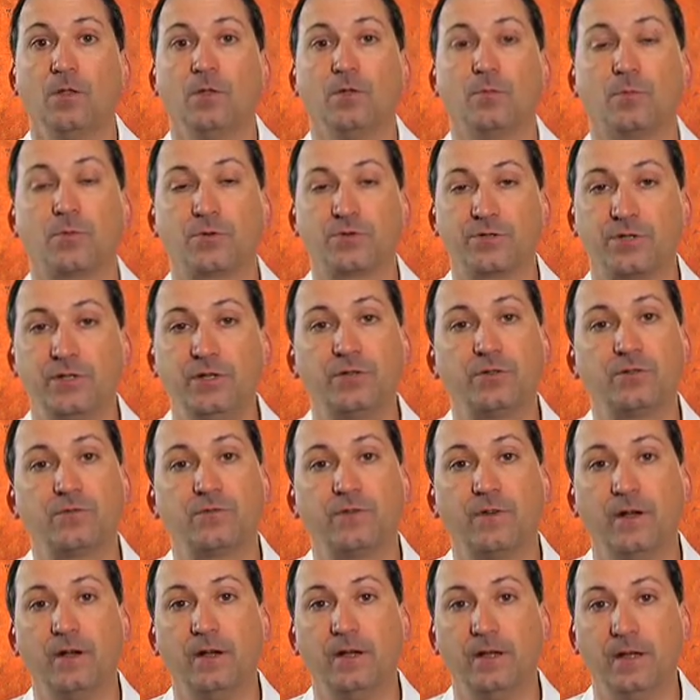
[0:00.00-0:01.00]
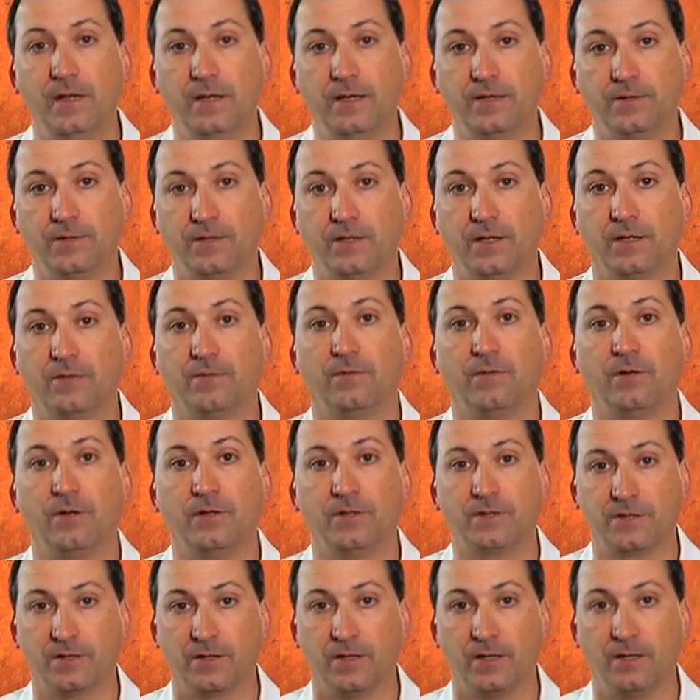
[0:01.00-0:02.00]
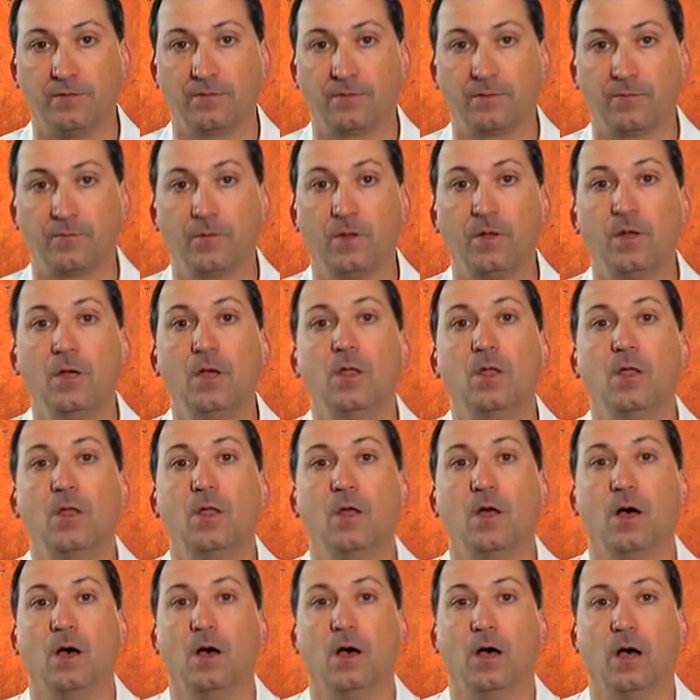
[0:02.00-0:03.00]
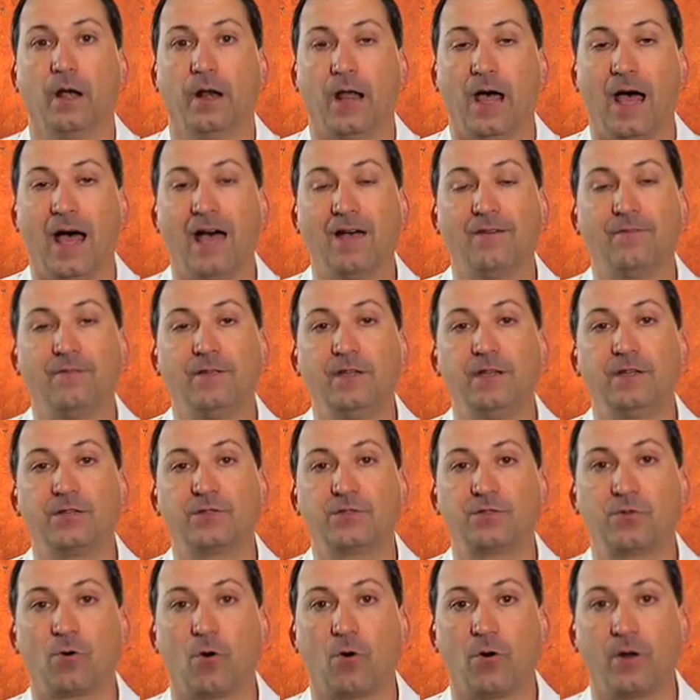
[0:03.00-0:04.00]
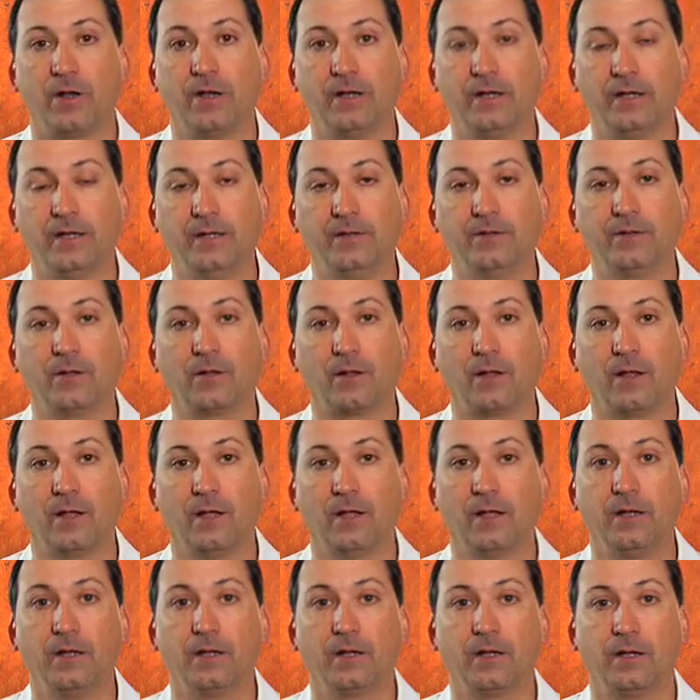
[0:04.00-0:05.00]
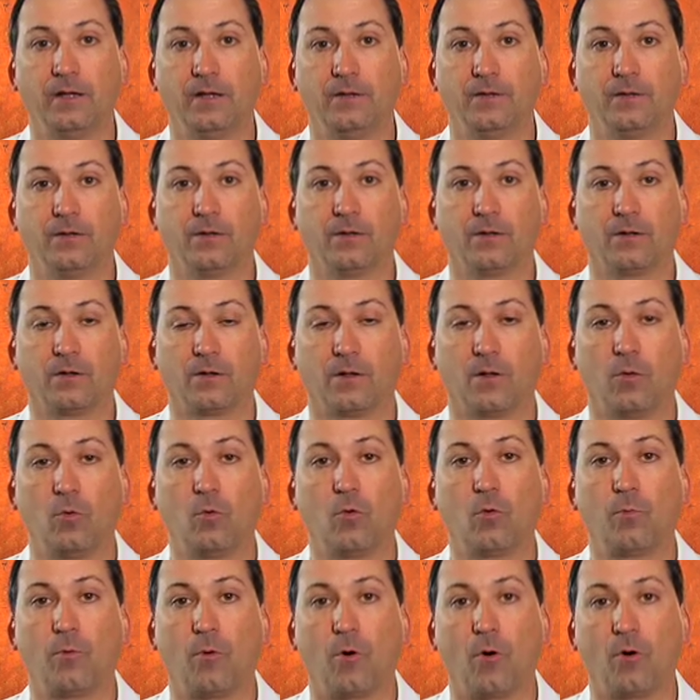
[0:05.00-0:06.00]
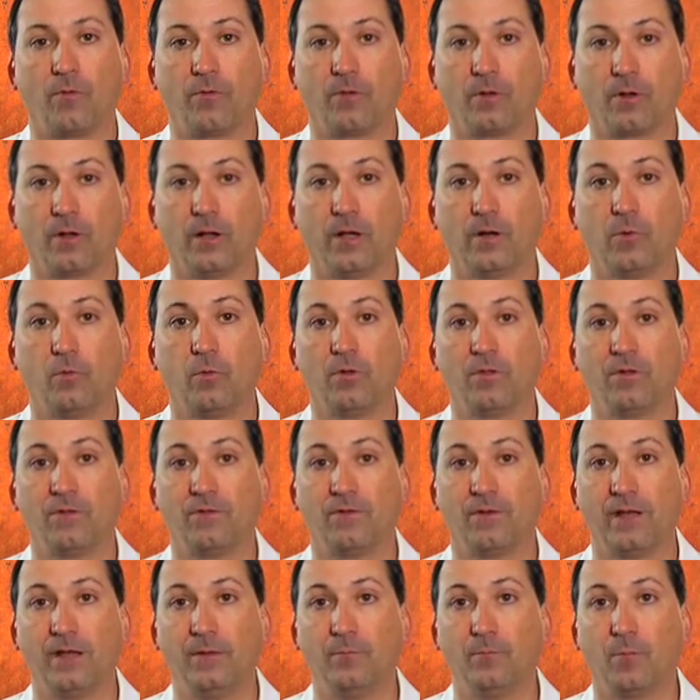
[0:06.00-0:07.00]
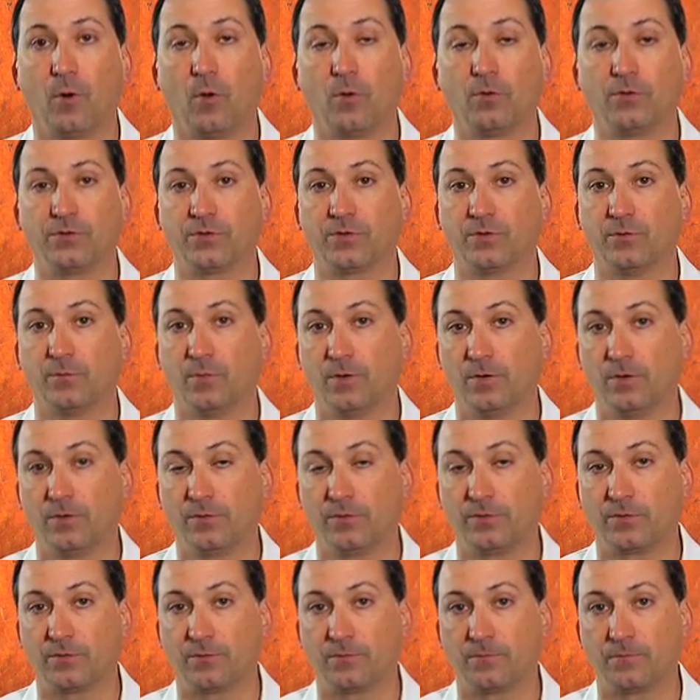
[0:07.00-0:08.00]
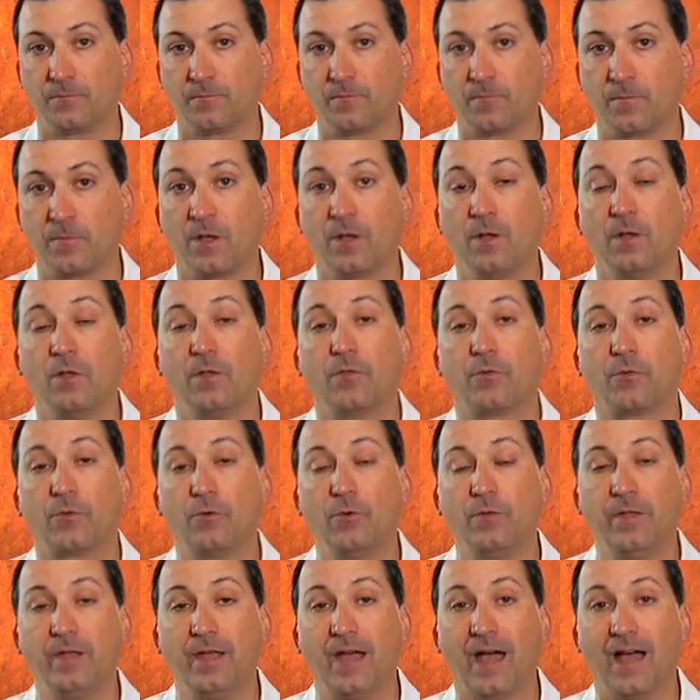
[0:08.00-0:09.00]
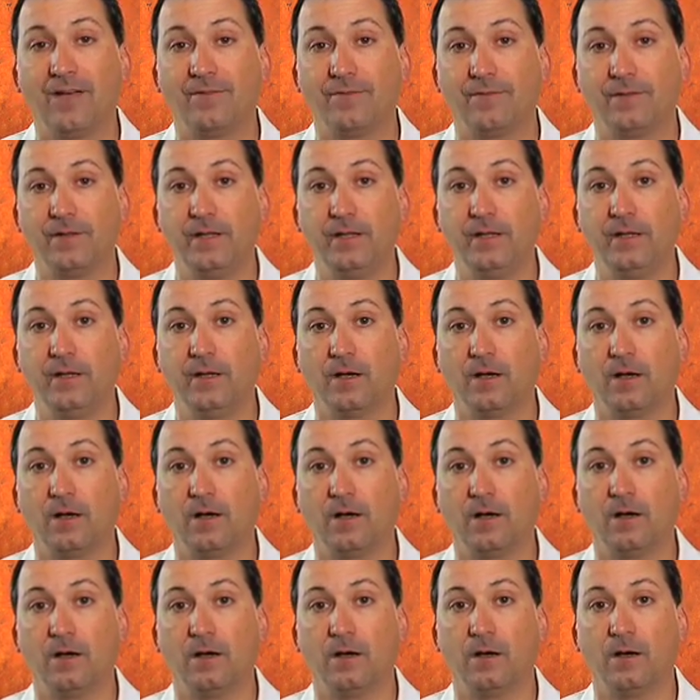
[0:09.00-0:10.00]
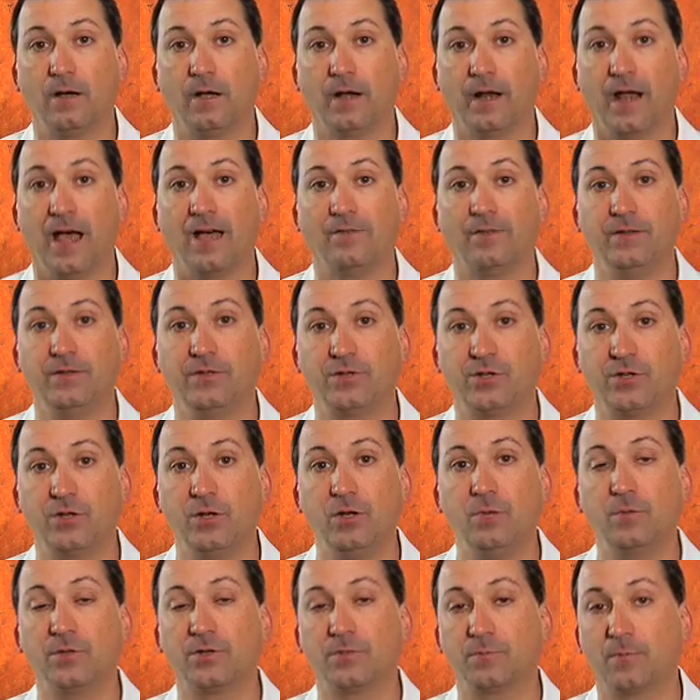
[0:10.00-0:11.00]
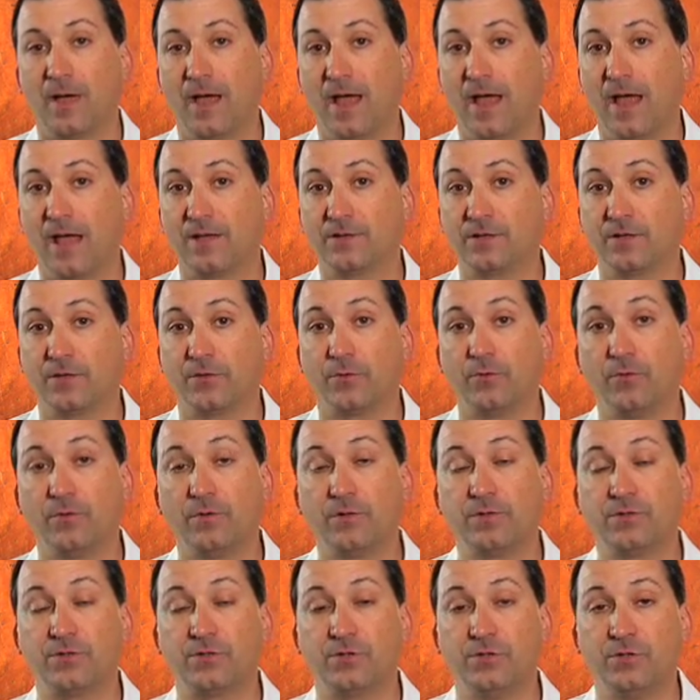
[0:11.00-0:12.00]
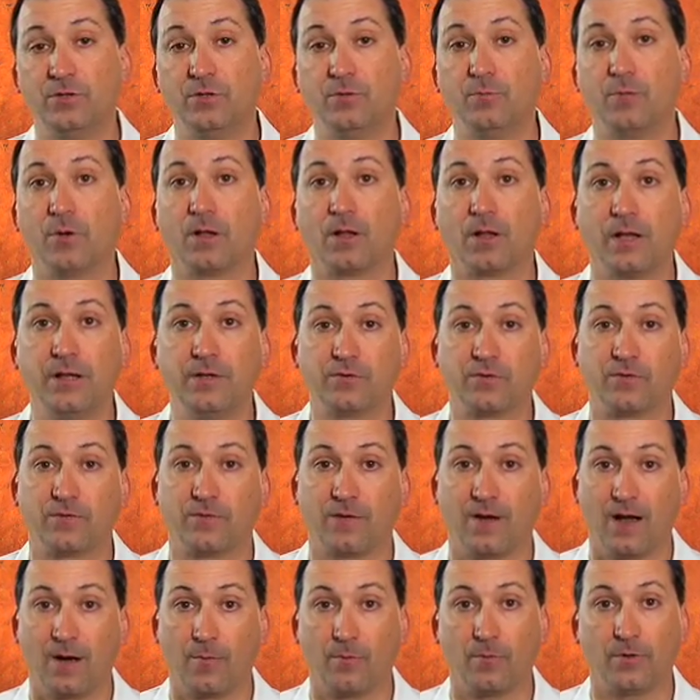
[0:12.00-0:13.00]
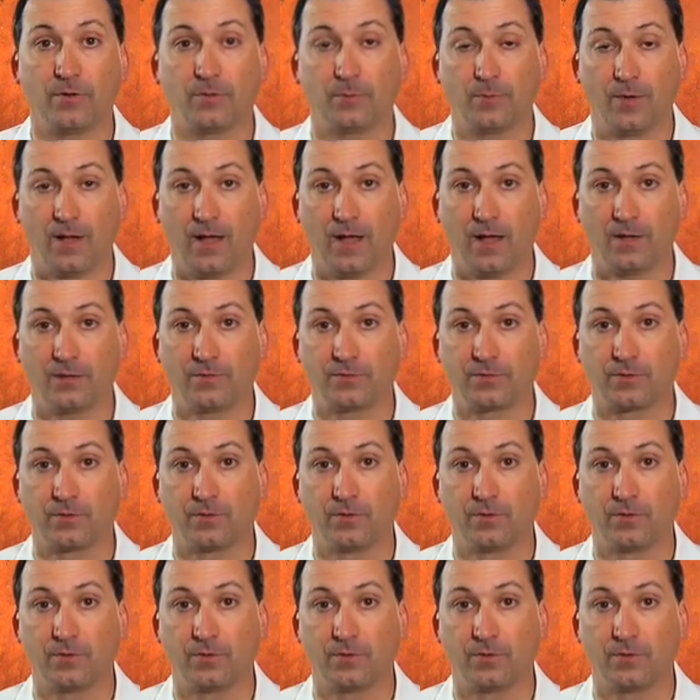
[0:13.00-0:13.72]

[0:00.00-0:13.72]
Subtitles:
The procedure is very easy and very safe. An IV is started in the leg, in the lower part of the leg where the vein bulges the most. Through the IV, an IV tube is passed, and through this tube, a laser fiber is passed.